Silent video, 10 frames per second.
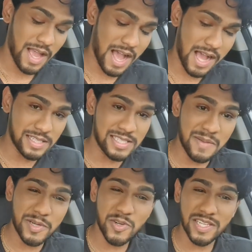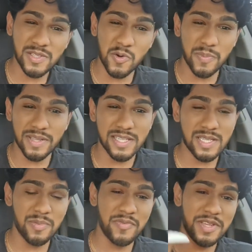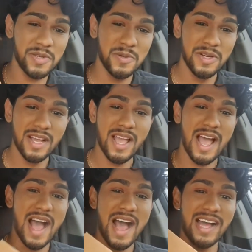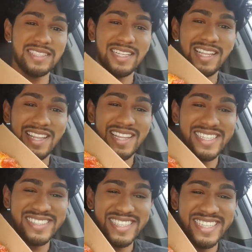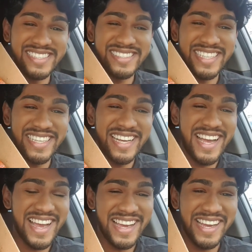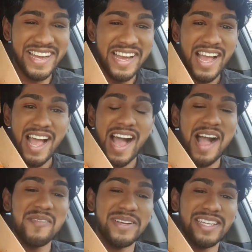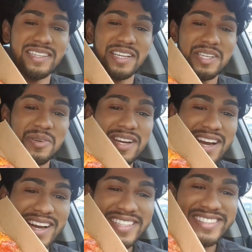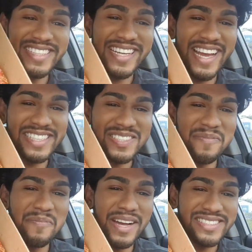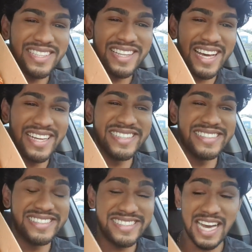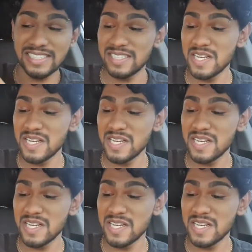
And let me try to open this up for you. And this is it here. I mean, you can't get better than that.